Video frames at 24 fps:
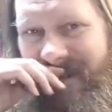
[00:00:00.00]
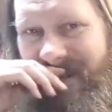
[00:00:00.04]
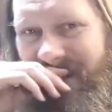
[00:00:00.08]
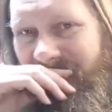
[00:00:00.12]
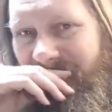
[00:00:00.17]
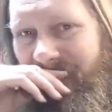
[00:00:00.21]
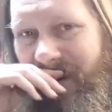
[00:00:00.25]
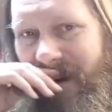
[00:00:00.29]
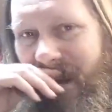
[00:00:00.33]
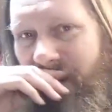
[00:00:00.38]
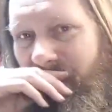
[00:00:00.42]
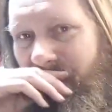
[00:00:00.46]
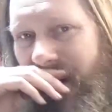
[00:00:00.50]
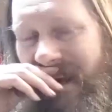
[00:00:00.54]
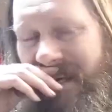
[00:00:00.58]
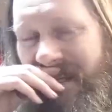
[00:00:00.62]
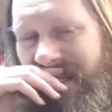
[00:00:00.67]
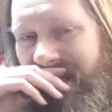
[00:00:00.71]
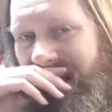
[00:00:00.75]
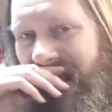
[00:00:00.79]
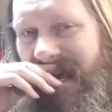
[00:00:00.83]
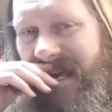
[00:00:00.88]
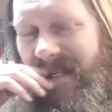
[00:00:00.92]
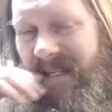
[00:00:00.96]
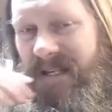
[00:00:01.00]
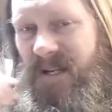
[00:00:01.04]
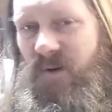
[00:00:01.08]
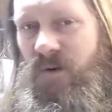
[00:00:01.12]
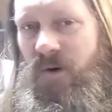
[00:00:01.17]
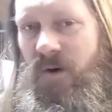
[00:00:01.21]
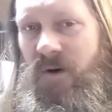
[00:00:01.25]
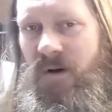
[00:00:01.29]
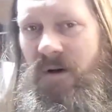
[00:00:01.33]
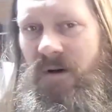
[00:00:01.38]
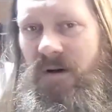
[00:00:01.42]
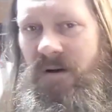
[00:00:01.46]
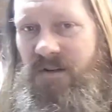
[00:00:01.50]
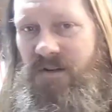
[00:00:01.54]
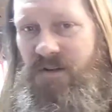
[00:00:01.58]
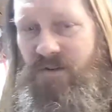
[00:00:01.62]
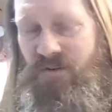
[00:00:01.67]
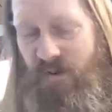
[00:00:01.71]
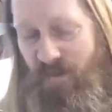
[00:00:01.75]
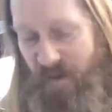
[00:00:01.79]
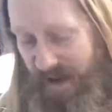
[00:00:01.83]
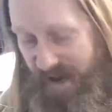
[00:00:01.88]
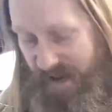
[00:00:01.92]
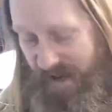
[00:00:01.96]
so I'll get back to that. So
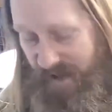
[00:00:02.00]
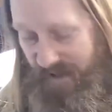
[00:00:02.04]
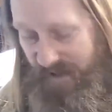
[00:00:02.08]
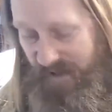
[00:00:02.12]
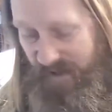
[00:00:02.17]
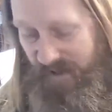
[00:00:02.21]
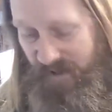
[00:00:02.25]
sorry about that.